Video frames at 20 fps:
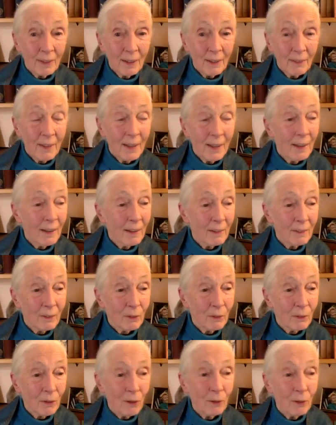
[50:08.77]
and that, you
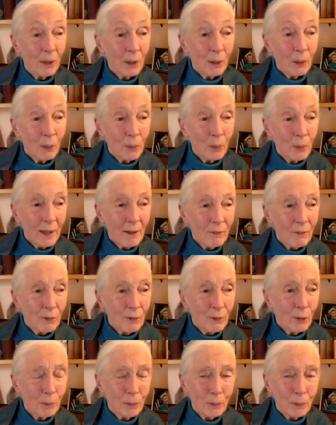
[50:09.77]
know, we have
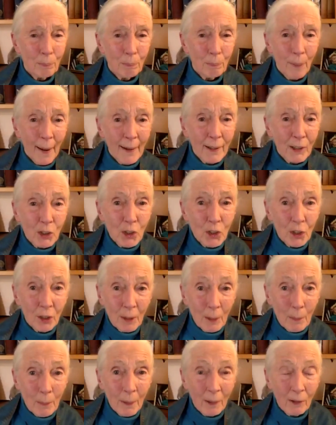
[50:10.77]
groups passionate
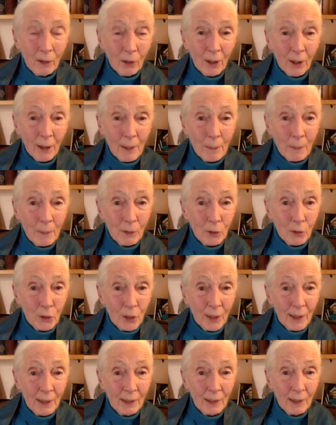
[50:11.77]
about climate
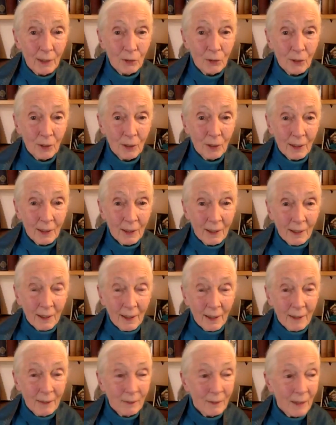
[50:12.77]
change
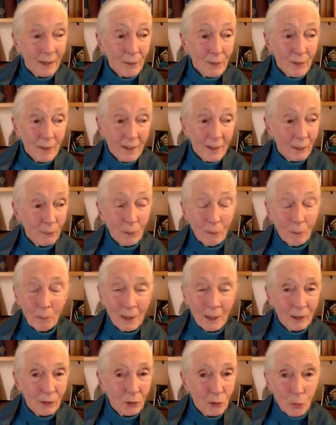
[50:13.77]
and everything we've
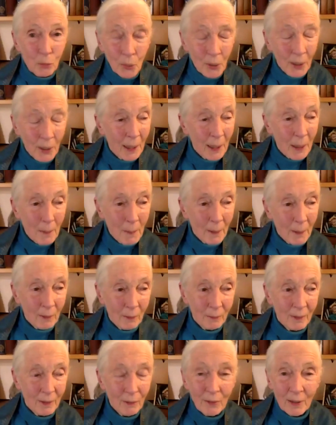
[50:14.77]
been talking about,
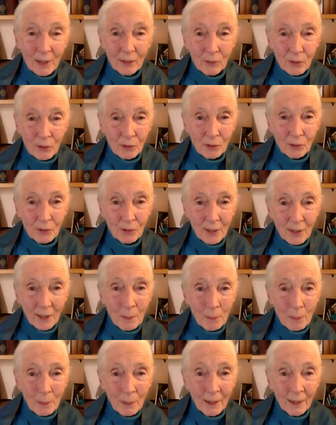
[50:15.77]
living
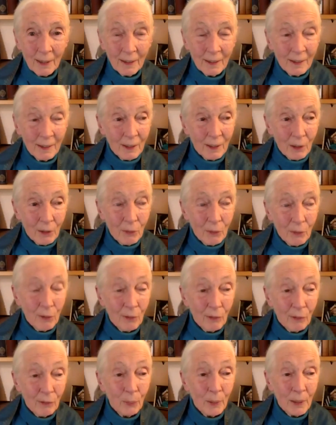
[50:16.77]
sustainably. You know,
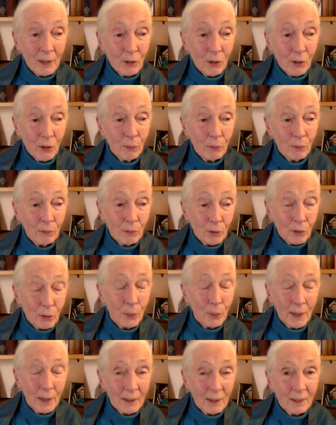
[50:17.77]
if we don't do
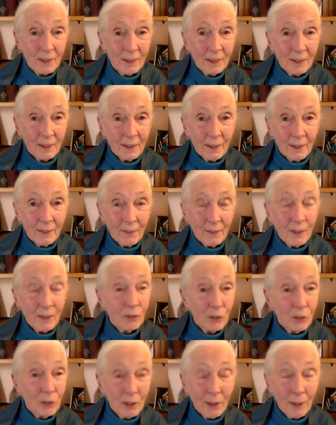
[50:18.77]
it, this
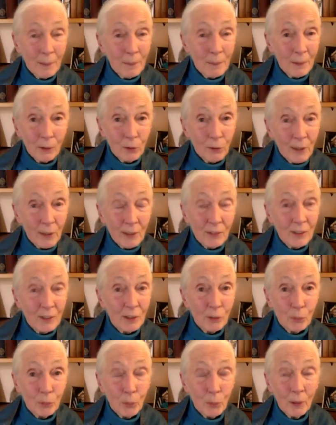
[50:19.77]
climate
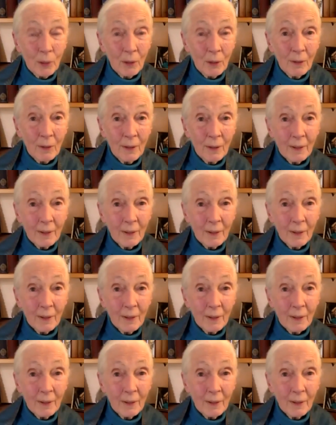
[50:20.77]
crisis will